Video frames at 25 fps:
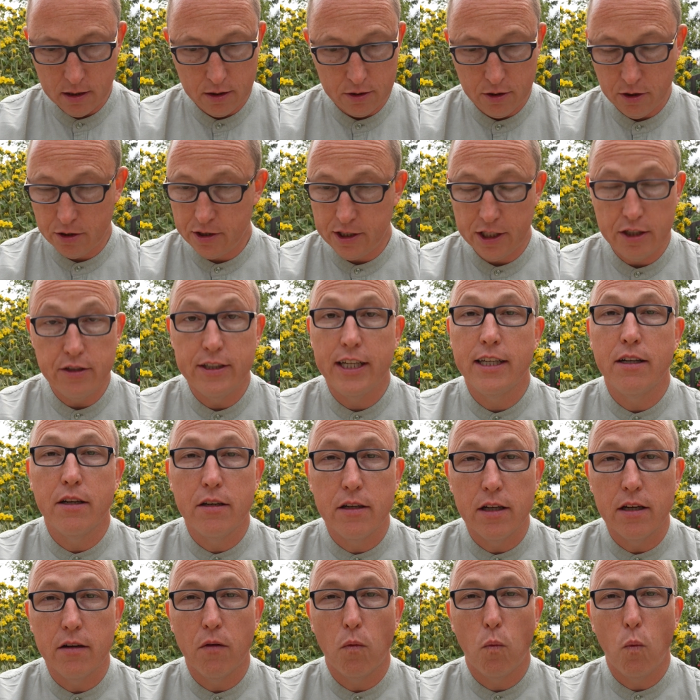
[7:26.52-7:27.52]
just, you
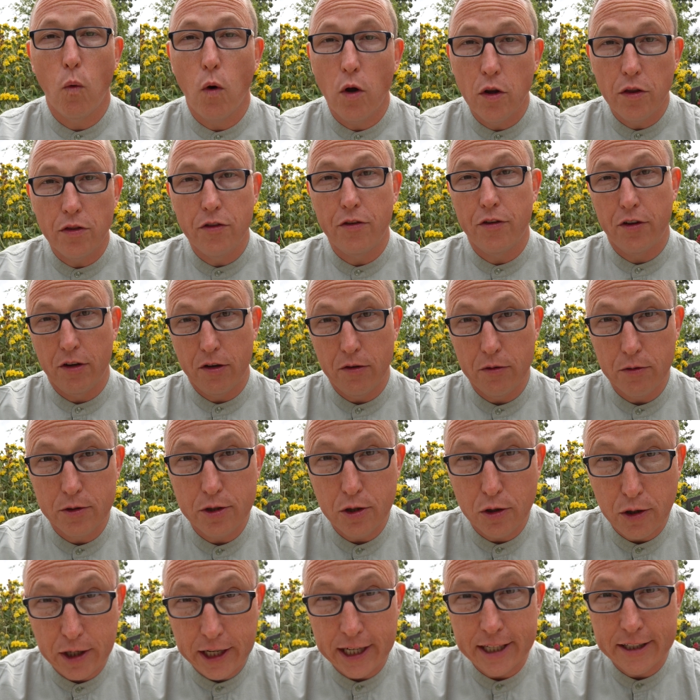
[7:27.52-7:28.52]
didn't want to
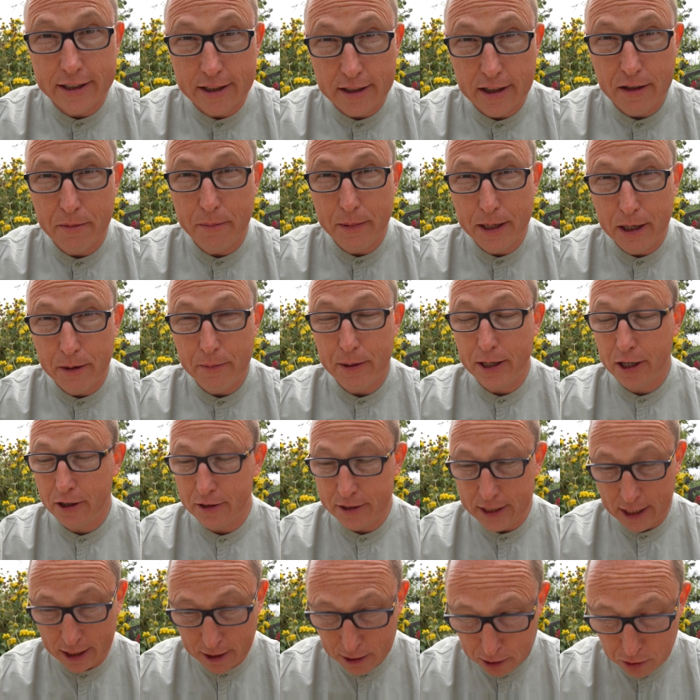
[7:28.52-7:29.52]
tuck into the meal
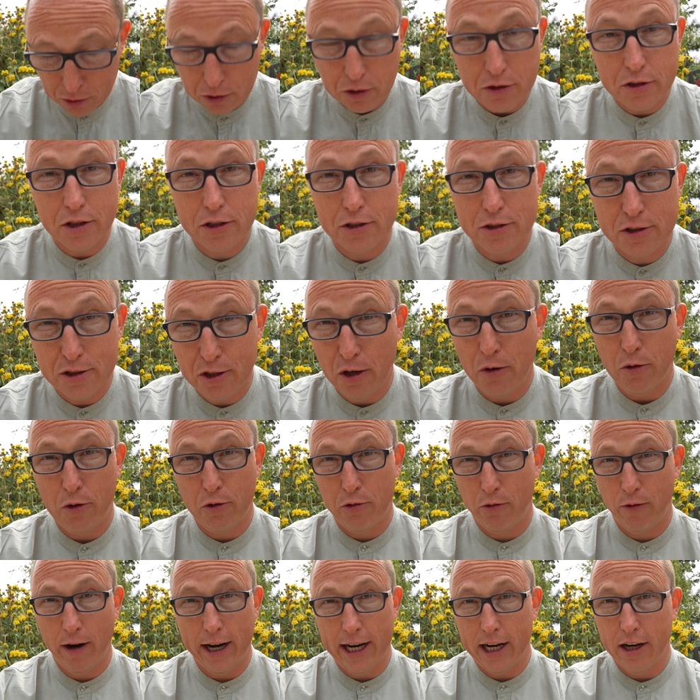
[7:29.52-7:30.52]
because it looked so
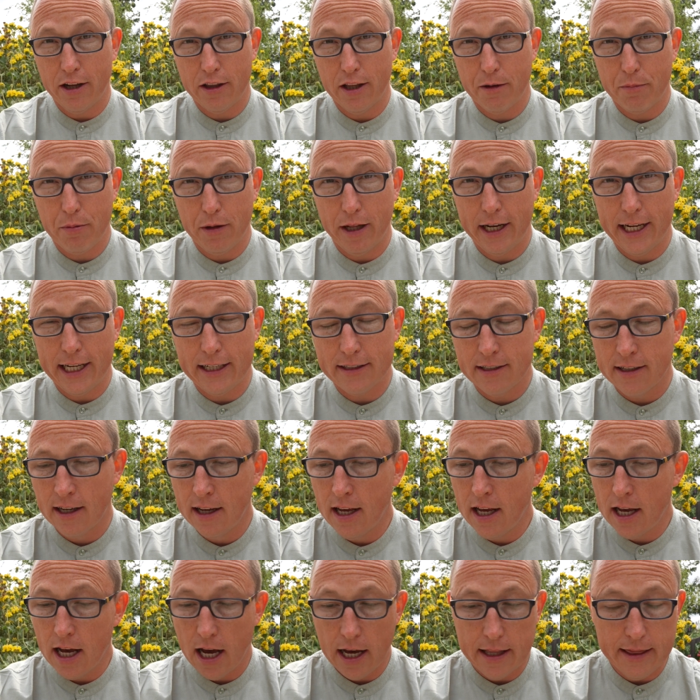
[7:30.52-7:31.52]
great on the plate.
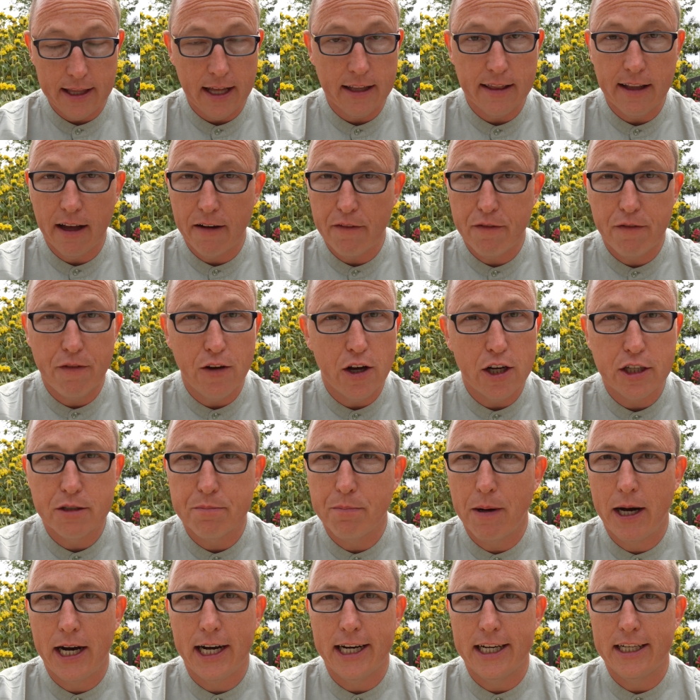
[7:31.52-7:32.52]
And then that
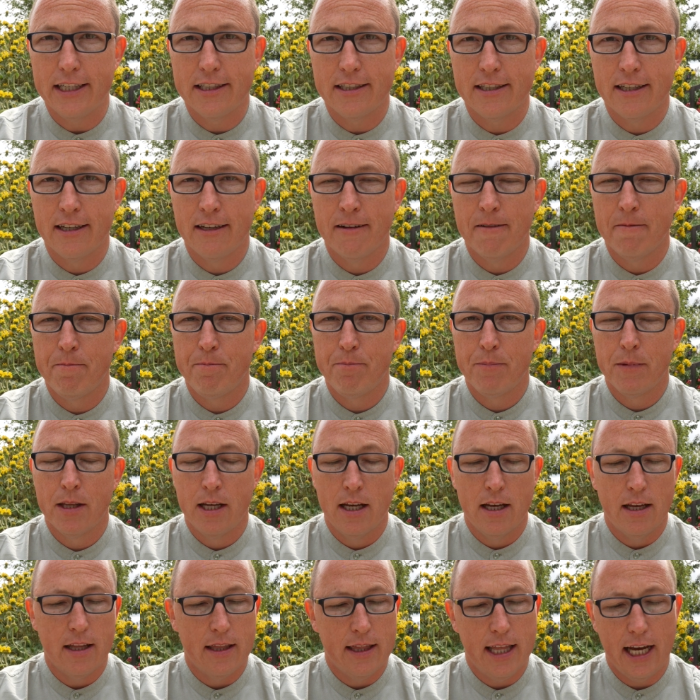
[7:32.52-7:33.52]
first bite,
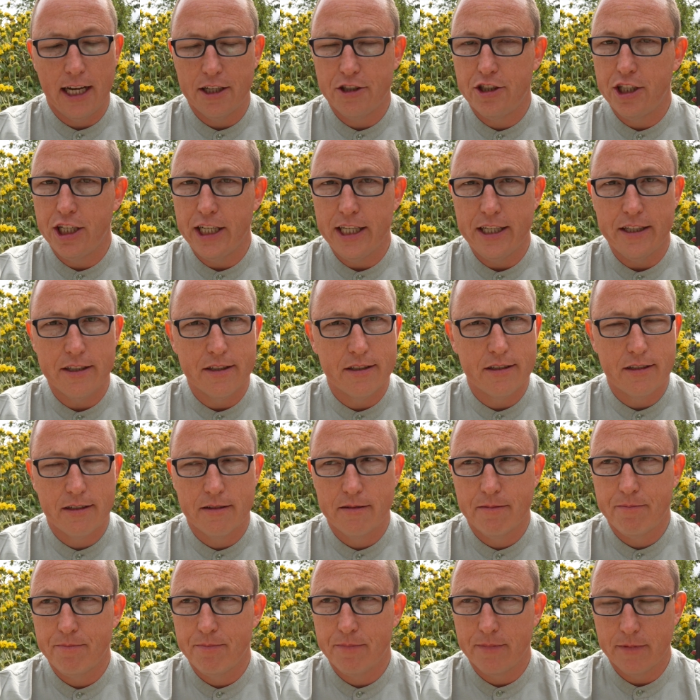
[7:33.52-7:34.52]
that cheese,
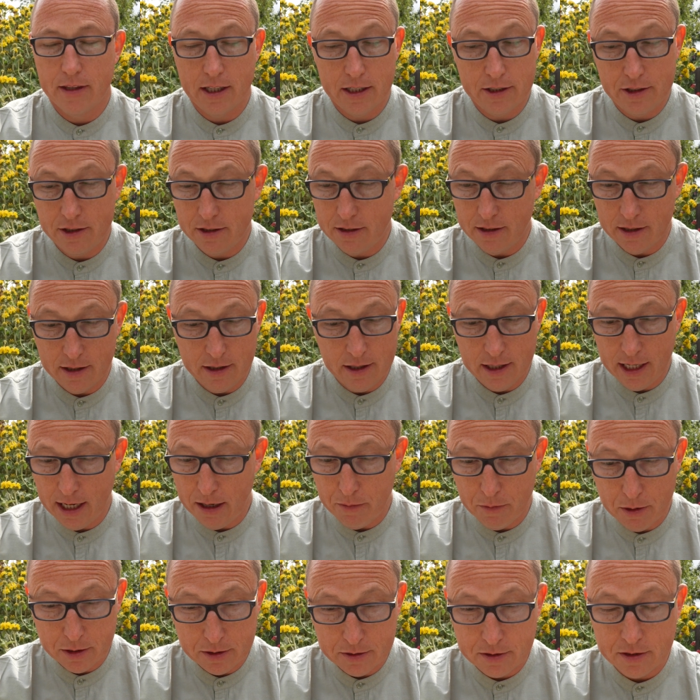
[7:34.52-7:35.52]

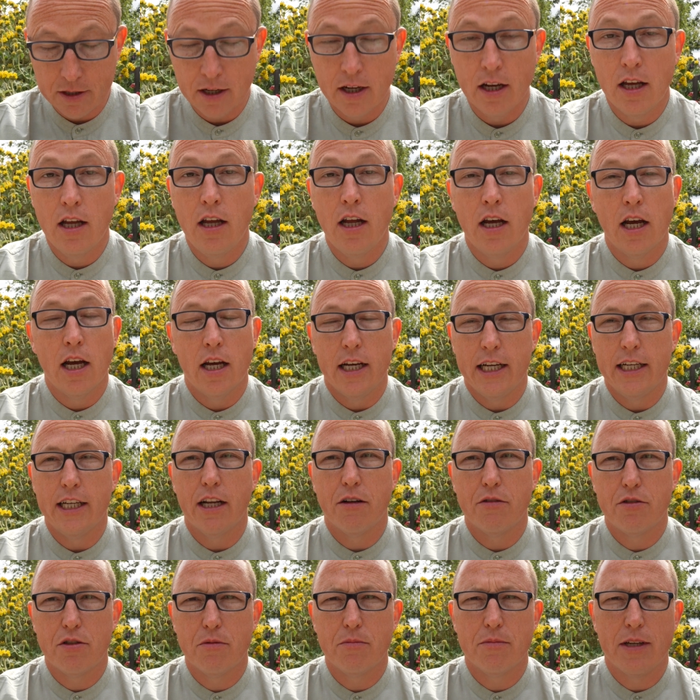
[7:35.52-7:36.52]
it was, you
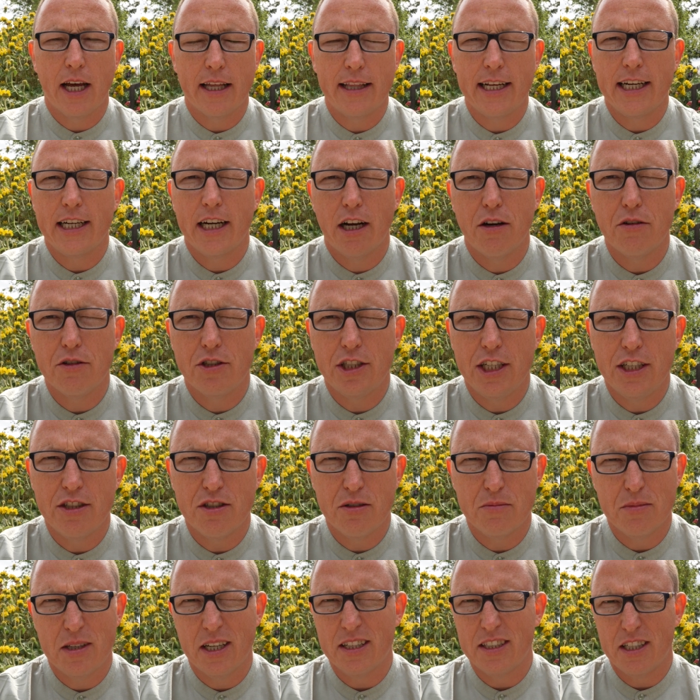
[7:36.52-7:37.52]
know, I think goat cheese
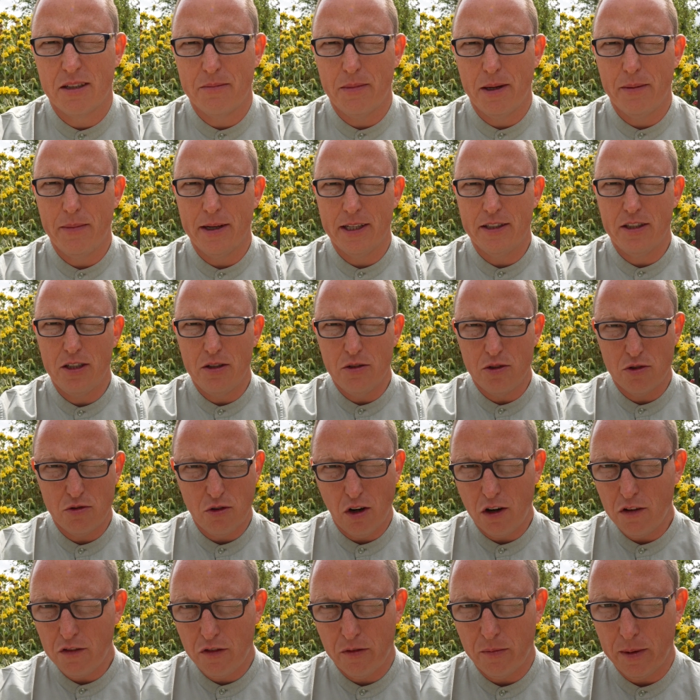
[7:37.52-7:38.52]
sometimes can be a bit too
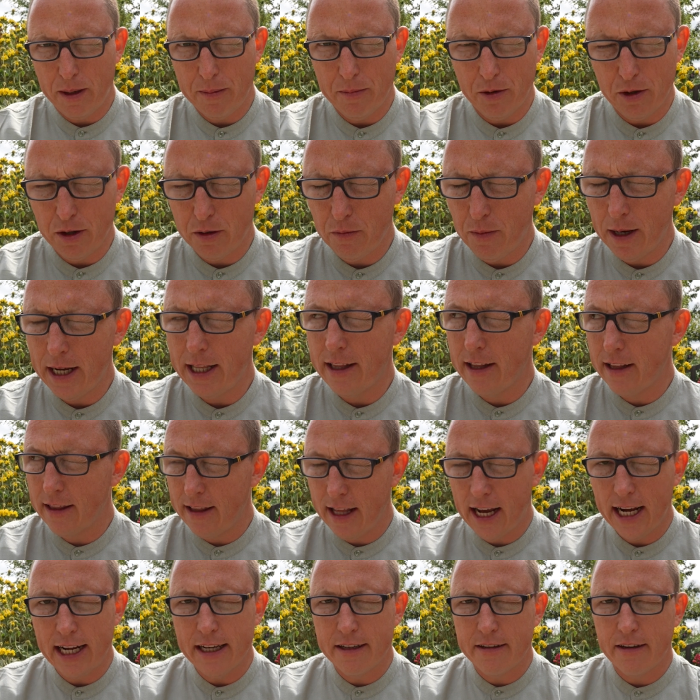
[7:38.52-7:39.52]
strong for me, but the way that
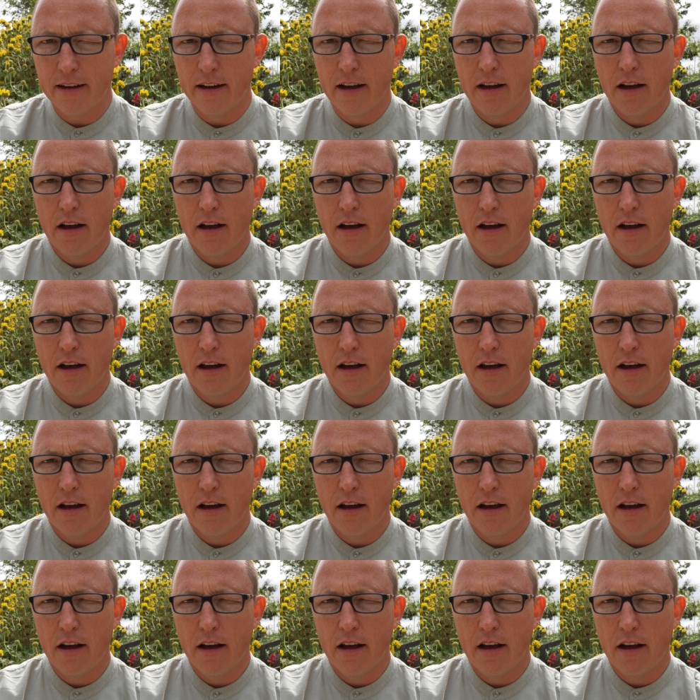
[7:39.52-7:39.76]
they'd